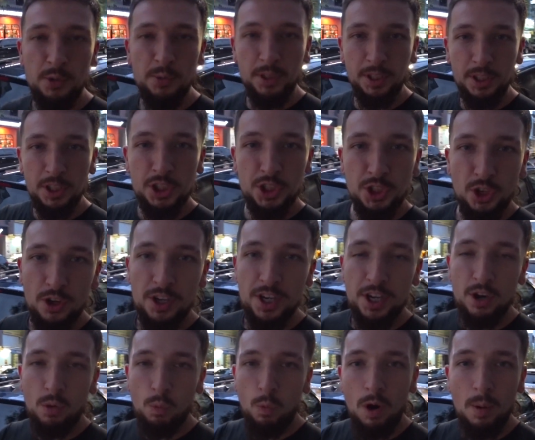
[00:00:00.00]
We're going to show
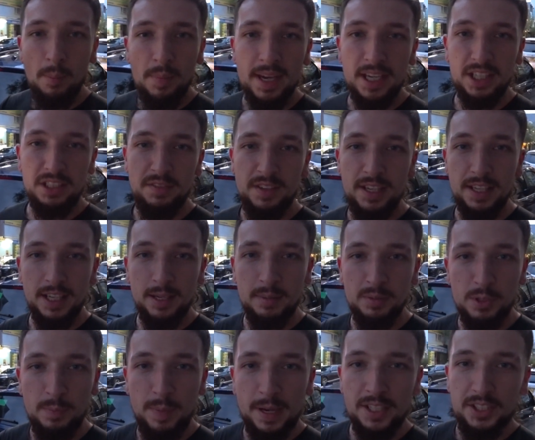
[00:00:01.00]
you what makes Vietnam
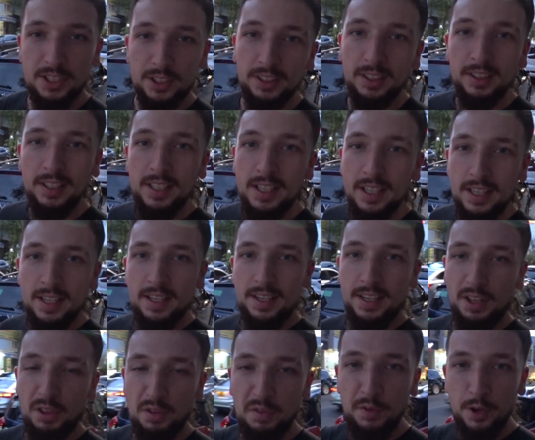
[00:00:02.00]
special.
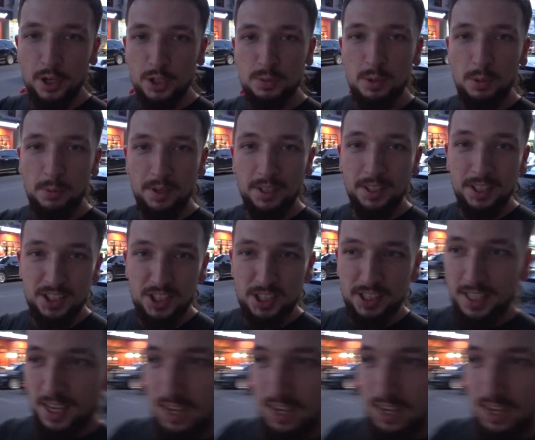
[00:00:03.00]
Now the first spot we're going to check